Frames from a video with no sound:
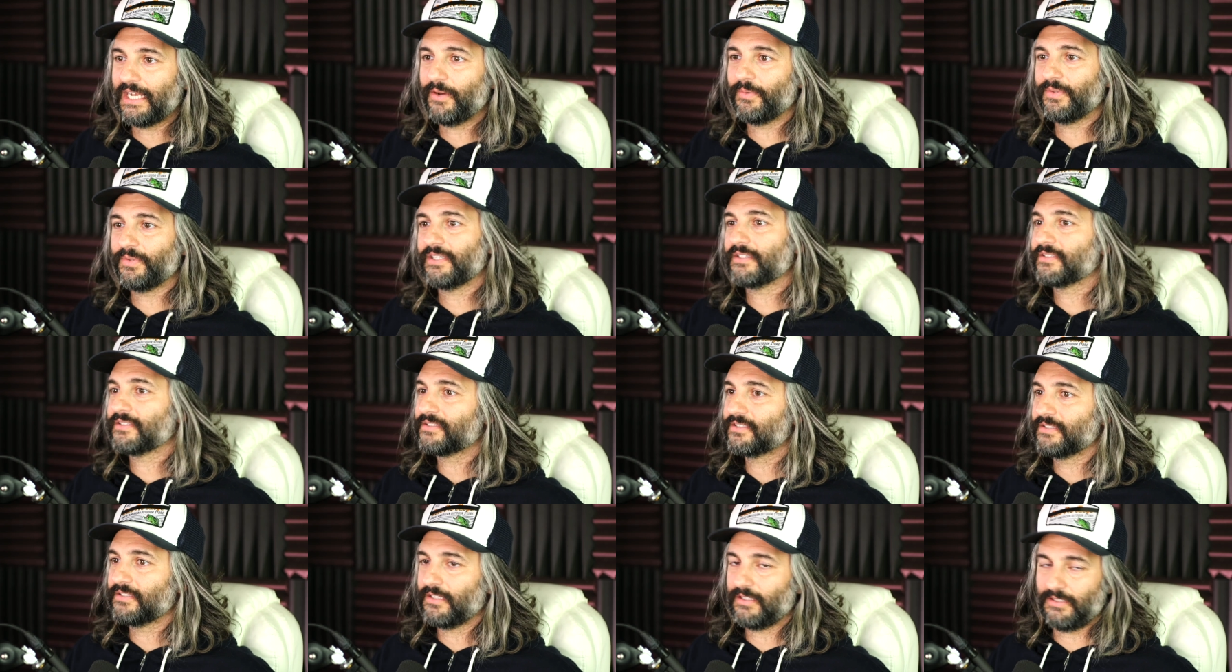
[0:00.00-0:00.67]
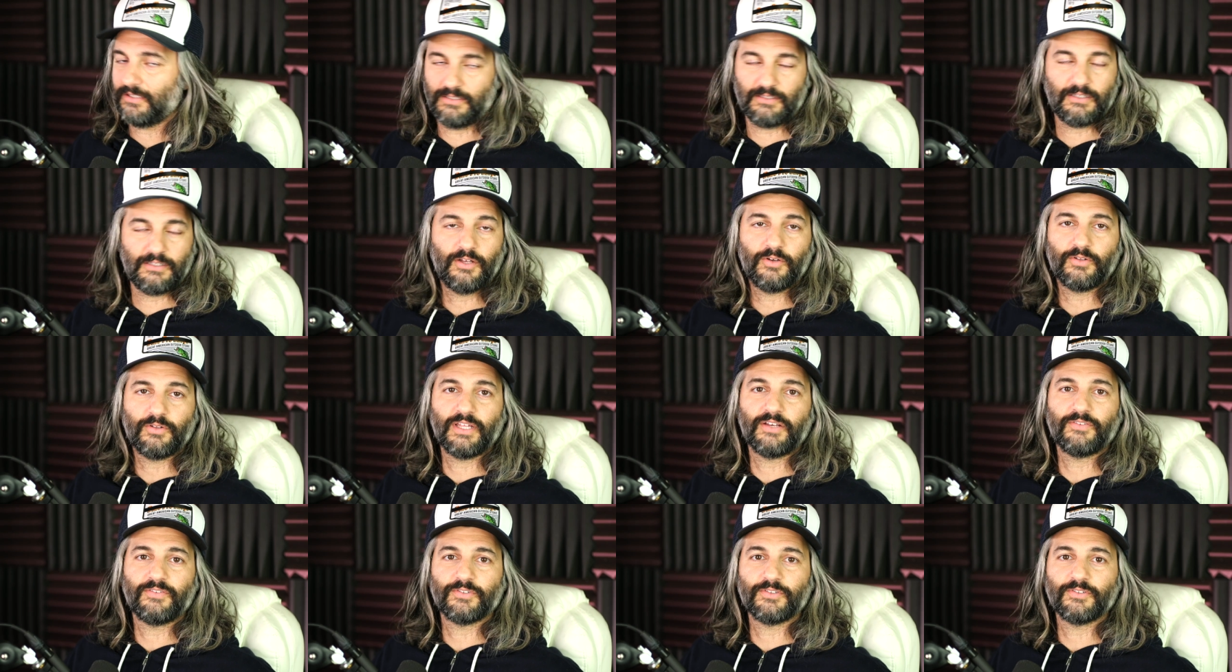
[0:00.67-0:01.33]
out with this
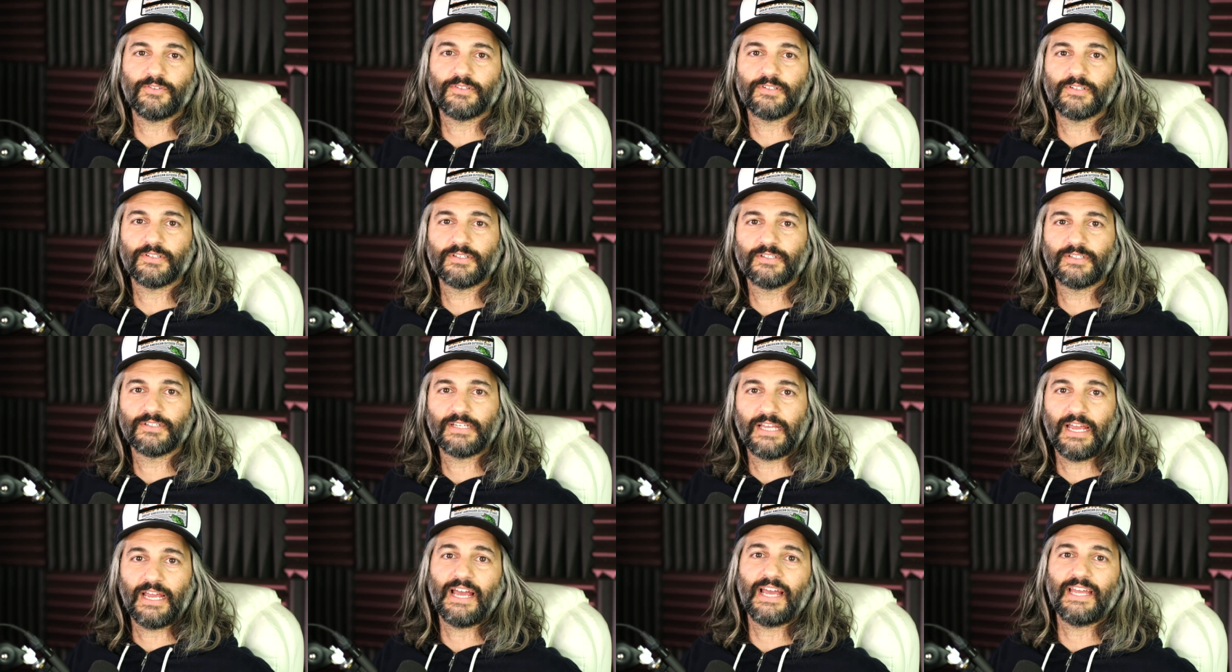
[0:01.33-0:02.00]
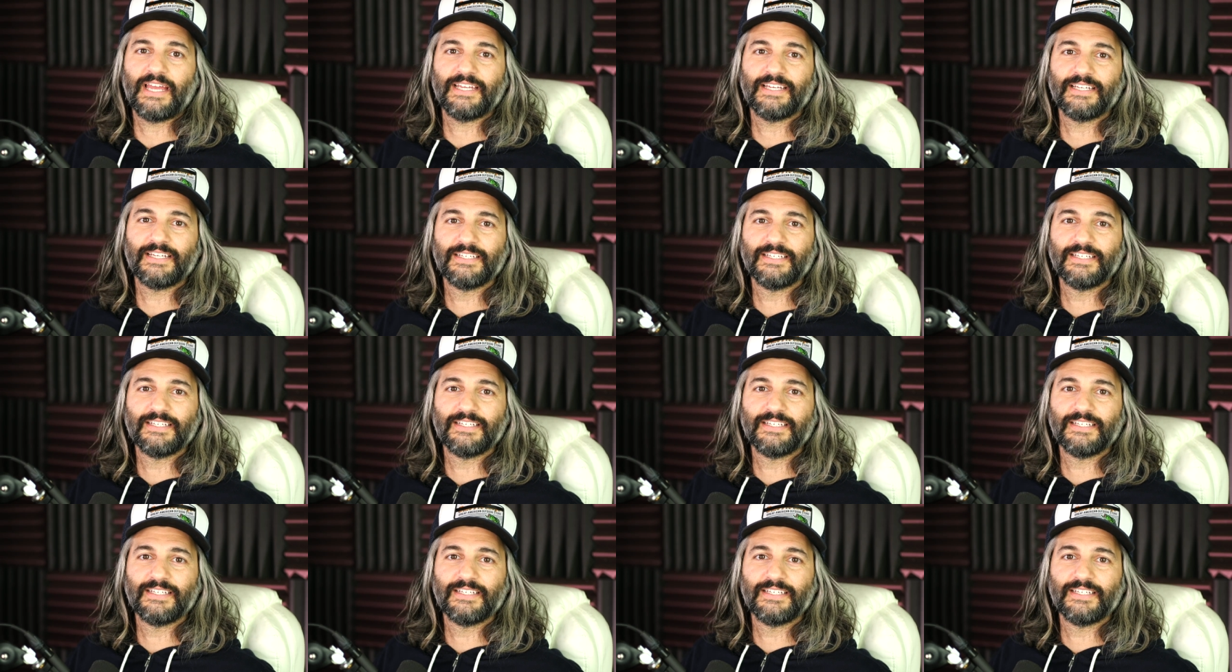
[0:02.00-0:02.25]
low-level guy?